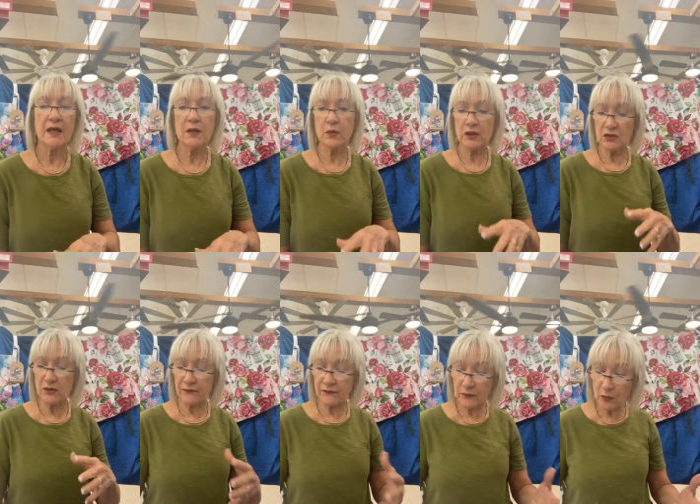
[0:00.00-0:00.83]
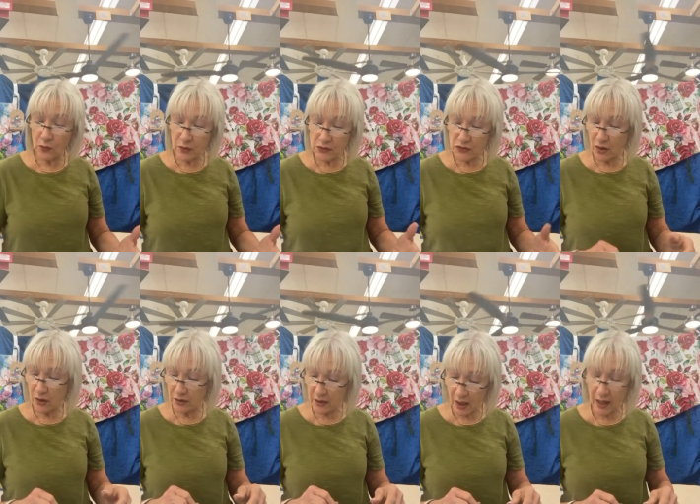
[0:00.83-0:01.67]
And when your floors
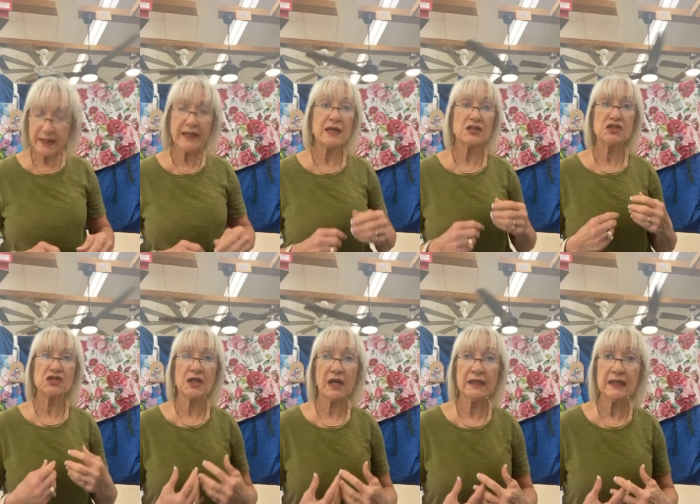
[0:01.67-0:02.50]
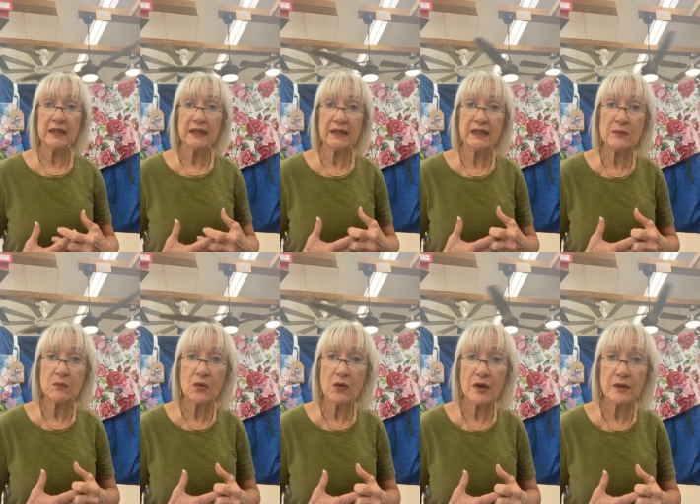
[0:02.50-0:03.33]
are not as shiny
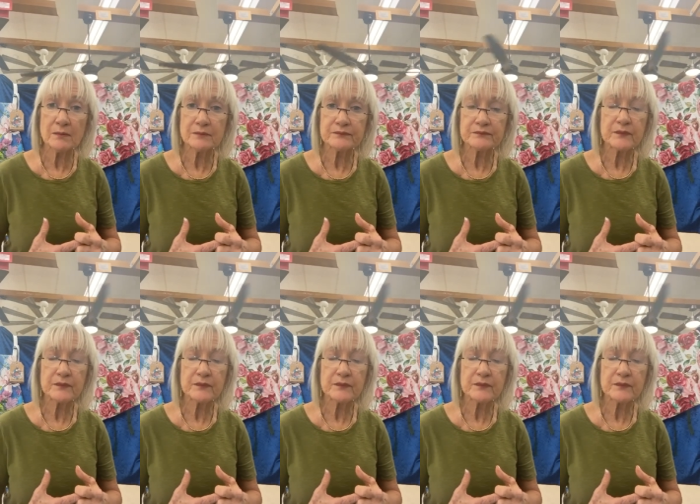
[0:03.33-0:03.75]
anymore,